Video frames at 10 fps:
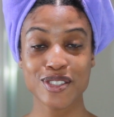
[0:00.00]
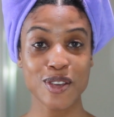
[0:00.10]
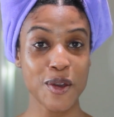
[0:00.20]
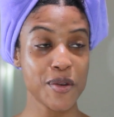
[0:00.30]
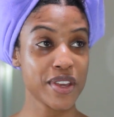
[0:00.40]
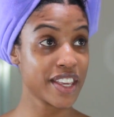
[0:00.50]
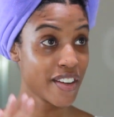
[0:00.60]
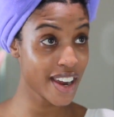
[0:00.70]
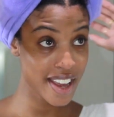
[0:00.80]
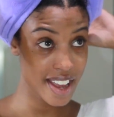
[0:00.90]
So
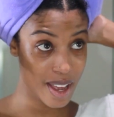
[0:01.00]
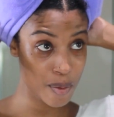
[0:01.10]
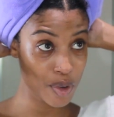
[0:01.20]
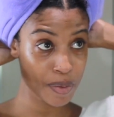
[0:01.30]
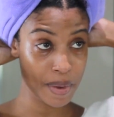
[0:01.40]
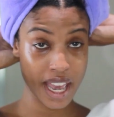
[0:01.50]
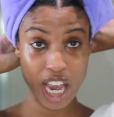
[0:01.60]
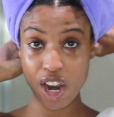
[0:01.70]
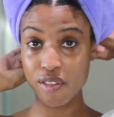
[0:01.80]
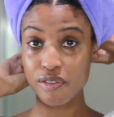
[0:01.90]
here I am with my
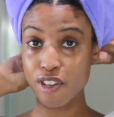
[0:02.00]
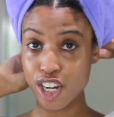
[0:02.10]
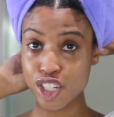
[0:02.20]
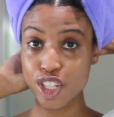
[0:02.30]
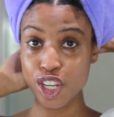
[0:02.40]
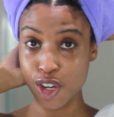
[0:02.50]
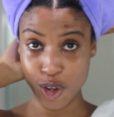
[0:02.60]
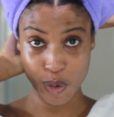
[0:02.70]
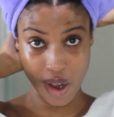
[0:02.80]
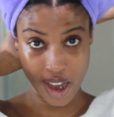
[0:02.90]
hair freshly
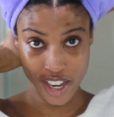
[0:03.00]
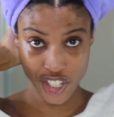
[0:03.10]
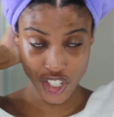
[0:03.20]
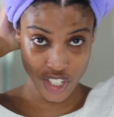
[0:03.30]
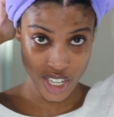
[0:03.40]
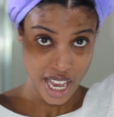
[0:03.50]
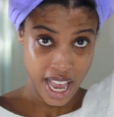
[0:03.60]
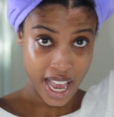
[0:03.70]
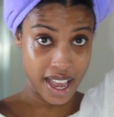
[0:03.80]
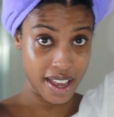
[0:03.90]
co-washed,
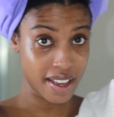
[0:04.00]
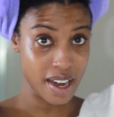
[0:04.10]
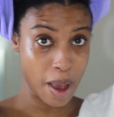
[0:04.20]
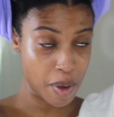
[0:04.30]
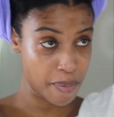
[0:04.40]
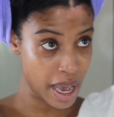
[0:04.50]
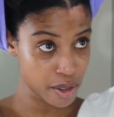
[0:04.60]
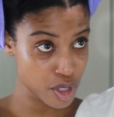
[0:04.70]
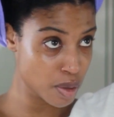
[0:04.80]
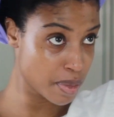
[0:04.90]
and I'm
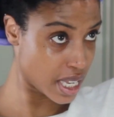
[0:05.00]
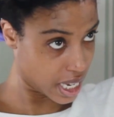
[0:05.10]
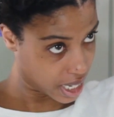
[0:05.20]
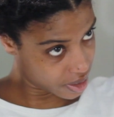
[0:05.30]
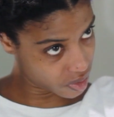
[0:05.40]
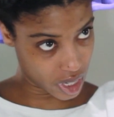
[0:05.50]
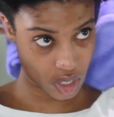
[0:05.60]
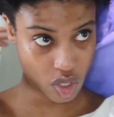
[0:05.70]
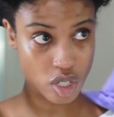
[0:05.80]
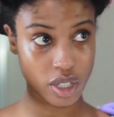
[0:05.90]
about to begin the
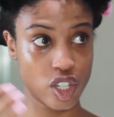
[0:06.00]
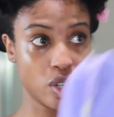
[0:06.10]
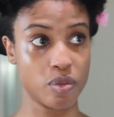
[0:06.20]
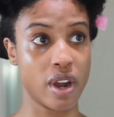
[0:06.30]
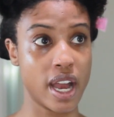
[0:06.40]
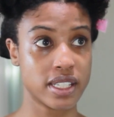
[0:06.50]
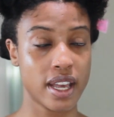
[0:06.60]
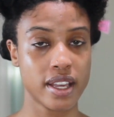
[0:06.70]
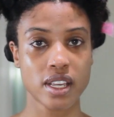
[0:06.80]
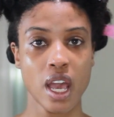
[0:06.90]
installation
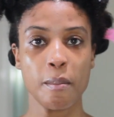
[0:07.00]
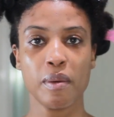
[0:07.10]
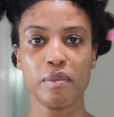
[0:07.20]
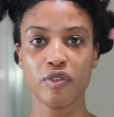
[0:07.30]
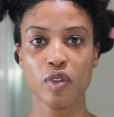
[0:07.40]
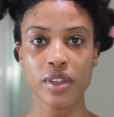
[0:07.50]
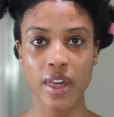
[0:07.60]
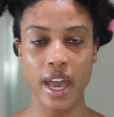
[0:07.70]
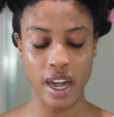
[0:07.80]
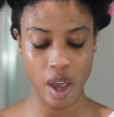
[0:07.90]
process. But before
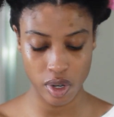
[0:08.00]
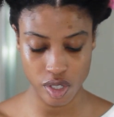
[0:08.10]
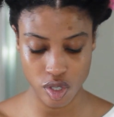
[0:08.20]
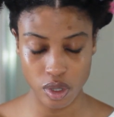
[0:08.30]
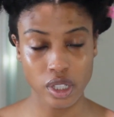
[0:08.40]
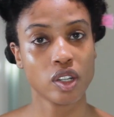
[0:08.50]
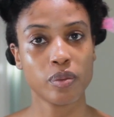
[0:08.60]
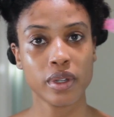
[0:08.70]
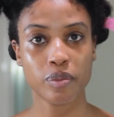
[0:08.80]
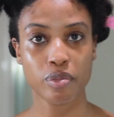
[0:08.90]
that, I want to do a
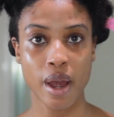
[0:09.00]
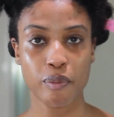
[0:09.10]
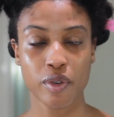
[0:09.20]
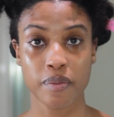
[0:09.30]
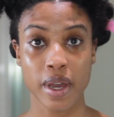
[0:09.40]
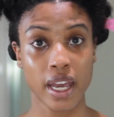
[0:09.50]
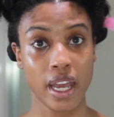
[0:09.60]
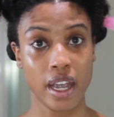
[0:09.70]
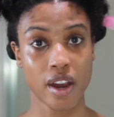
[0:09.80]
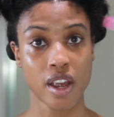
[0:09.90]
little bit of prep with my
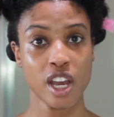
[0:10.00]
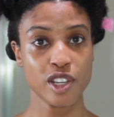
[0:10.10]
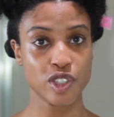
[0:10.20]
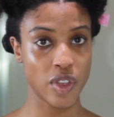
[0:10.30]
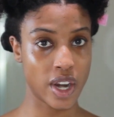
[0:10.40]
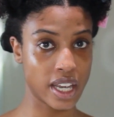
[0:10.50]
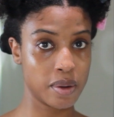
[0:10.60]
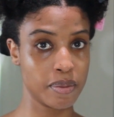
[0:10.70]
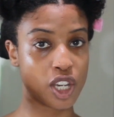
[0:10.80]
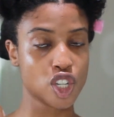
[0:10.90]
hair so that I
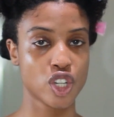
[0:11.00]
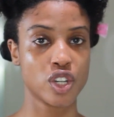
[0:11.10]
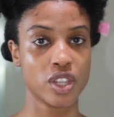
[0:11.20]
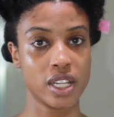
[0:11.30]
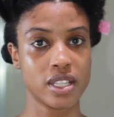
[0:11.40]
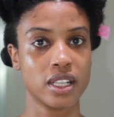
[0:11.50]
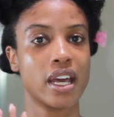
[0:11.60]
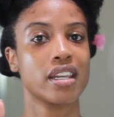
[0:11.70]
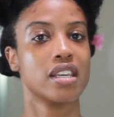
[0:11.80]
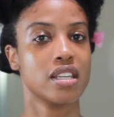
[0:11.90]
can make sure that it's a
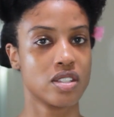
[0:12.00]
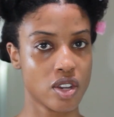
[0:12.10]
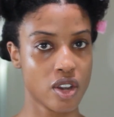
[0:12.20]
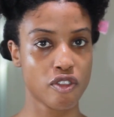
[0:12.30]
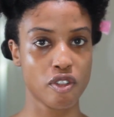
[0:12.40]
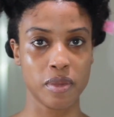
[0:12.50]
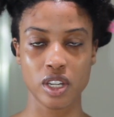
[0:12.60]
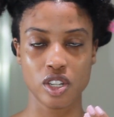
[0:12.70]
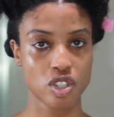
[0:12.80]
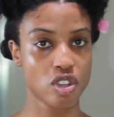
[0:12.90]
lot easier for me
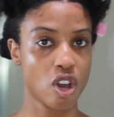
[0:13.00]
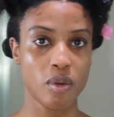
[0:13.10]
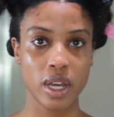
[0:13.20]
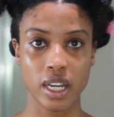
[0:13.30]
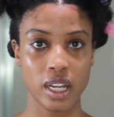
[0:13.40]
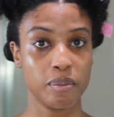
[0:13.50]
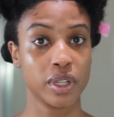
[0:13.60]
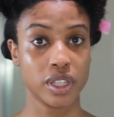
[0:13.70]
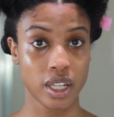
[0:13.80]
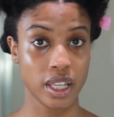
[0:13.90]
to just go in and
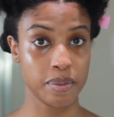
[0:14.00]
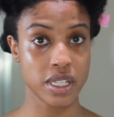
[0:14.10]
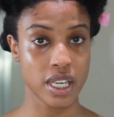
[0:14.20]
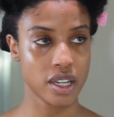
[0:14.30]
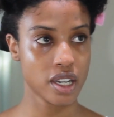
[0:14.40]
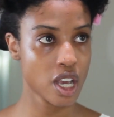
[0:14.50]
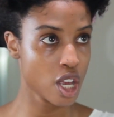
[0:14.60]
put the clips in.